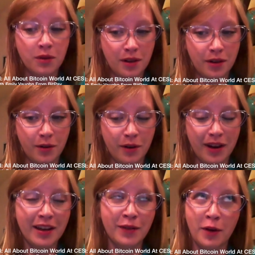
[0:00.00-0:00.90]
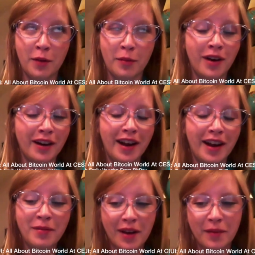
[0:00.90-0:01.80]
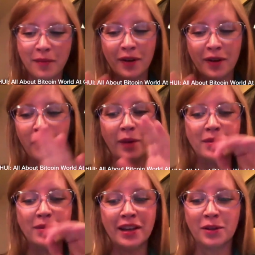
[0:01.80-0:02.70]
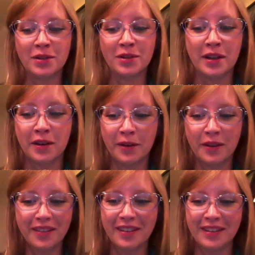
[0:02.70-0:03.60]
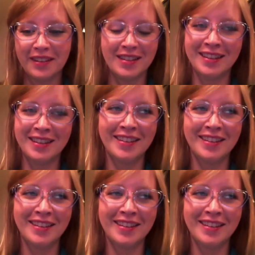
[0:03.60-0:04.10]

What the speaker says: know. I kind of hope not. I'm not equipped to handle snow. It's